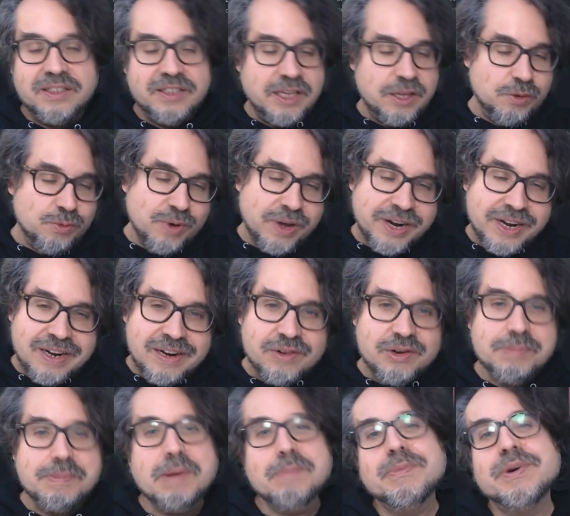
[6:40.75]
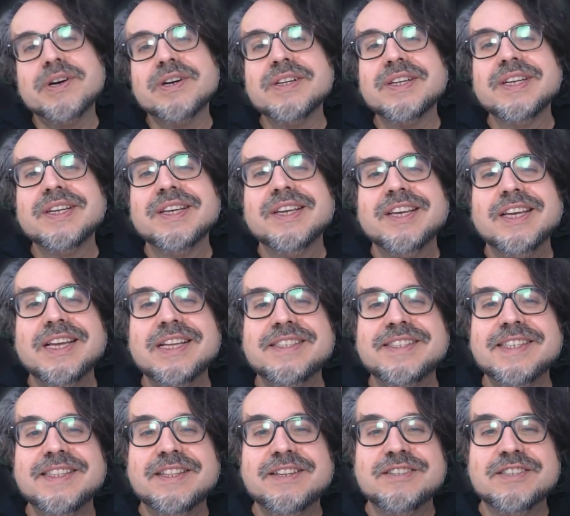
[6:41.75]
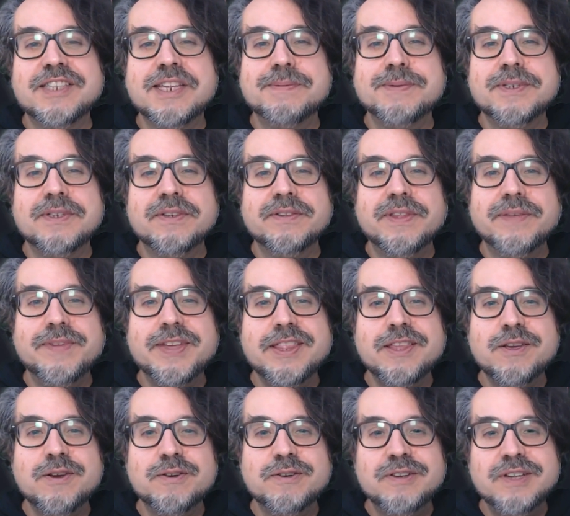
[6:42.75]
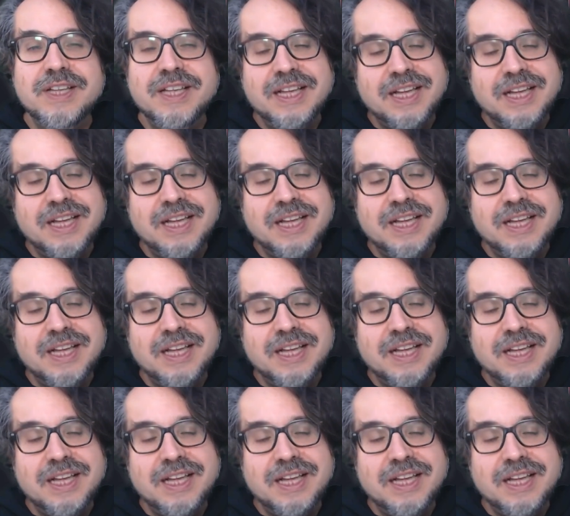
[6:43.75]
the URL, remember it's in the description of the video,